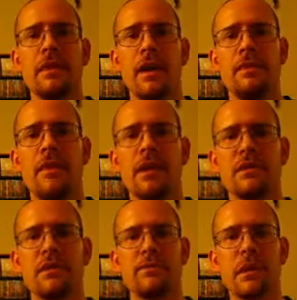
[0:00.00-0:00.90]
As far as
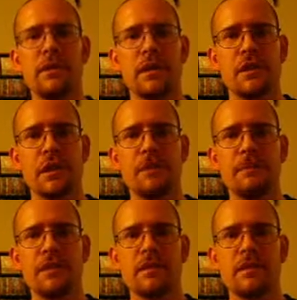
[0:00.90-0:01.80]
the chips,
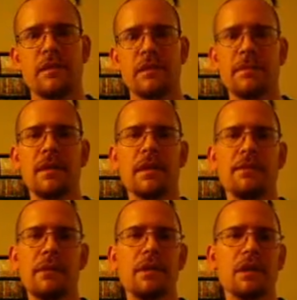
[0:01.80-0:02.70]
some of these
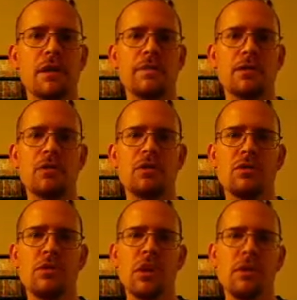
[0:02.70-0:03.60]
chips are so
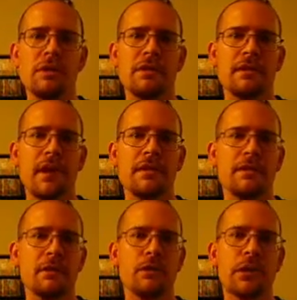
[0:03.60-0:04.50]
small they're the size of
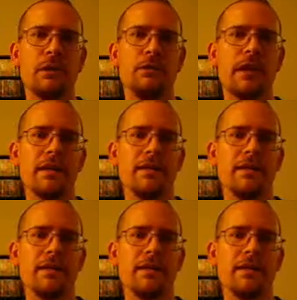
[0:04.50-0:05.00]
a grain of rice.